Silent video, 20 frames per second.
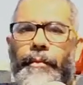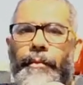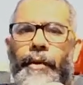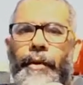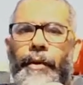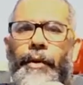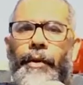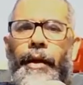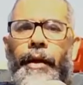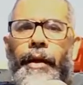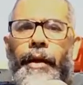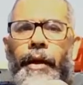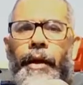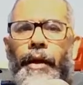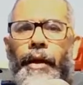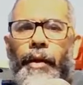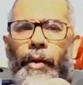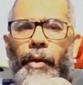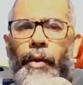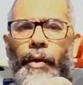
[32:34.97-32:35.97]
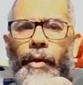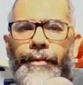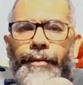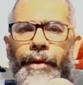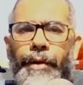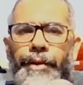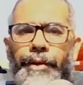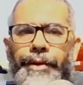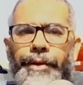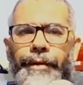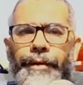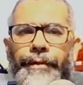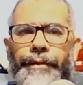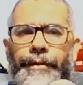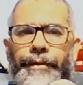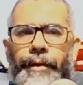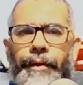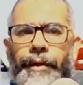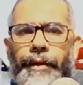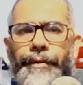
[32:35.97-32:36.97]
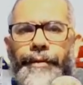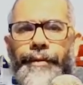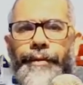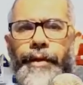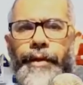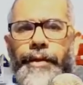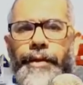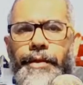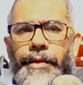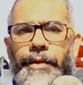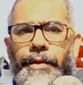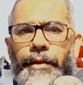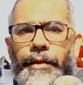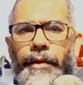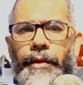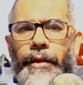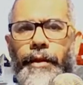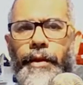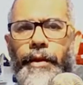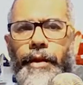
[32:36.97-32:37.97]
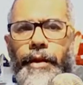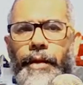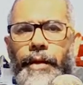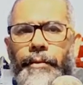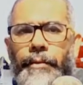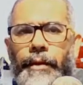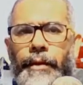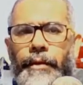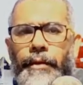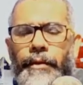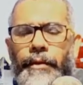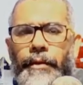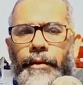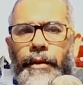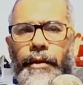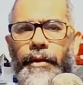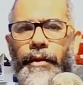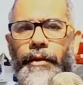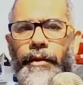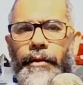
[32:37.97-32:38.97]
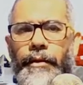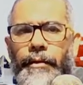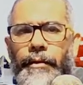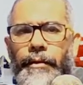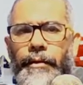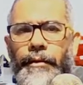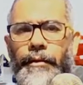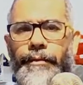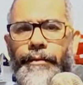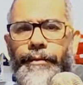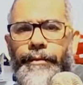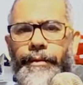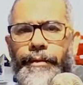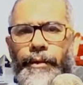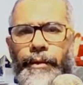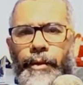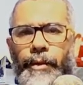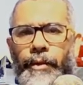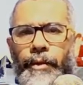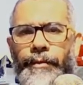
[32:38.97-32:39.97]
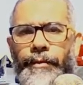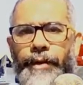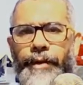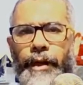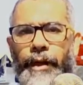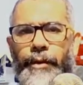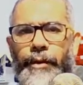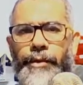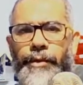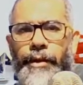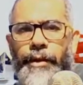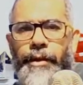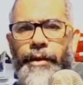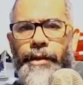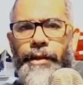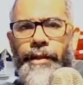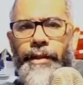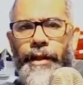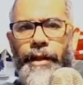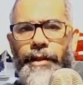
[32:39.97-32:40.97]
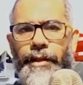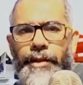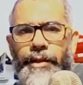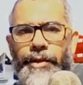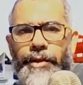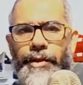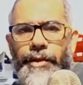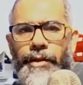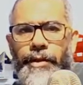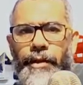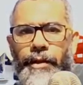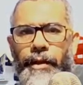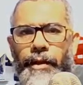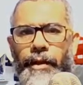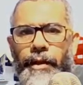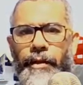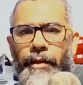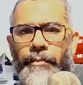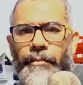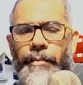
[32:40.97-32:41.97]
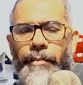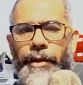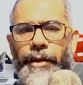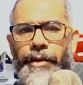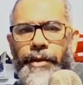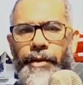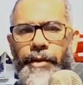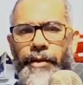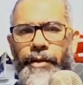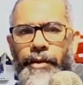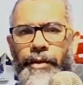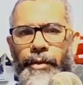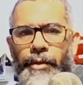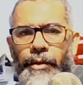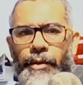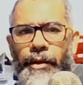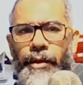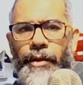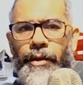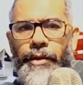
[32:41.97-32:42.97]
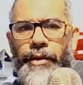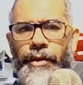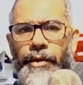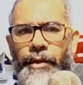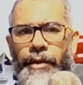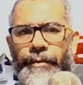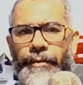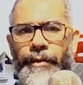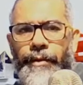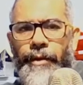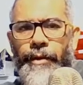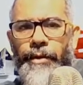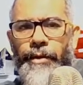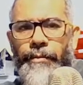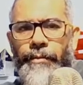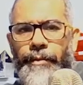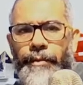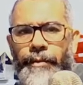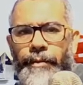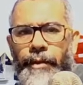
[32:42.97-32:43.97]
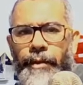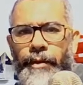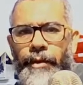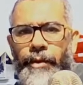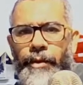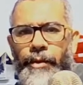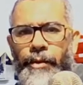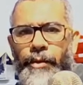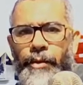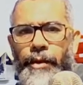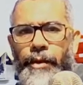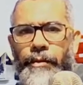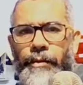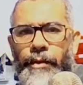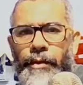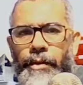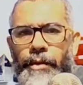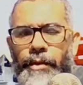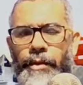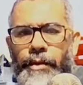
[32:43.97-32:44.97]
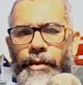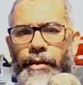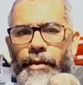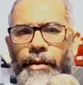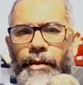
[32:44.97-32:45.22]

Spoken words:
Okay, of course, if this incoming photon frequency is not just matches to the energy difference between these two levels,